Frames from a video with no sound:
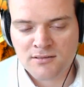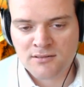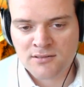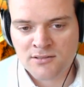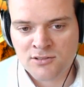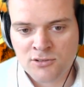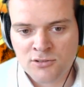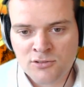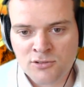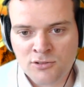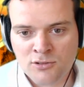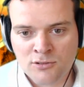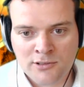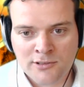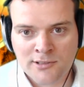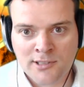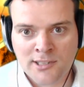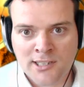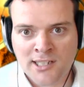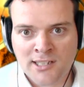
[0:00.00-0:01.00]
You
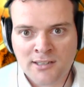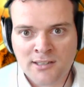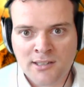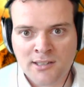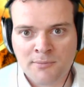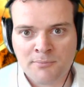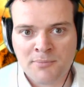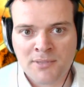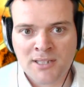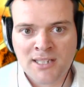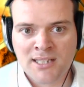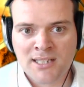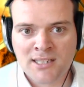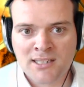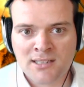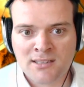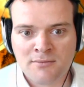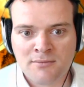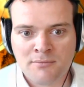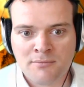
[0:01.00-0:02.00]
learn, and
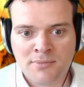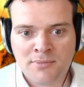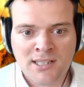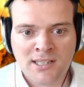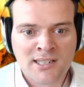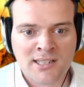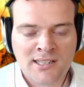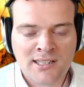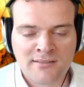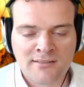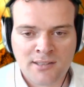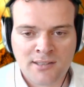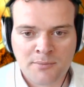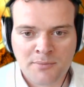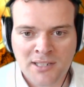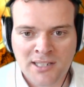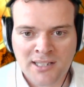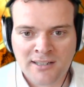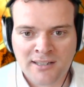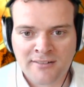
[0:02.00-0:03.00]
being here in the
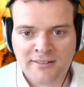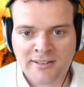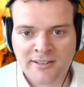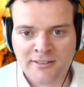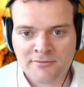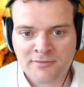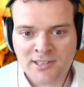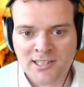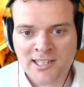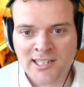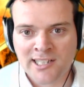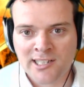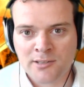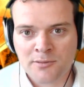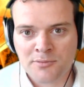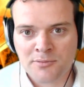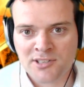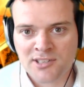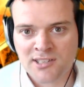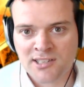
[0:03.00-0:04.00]
Bay Area really helps.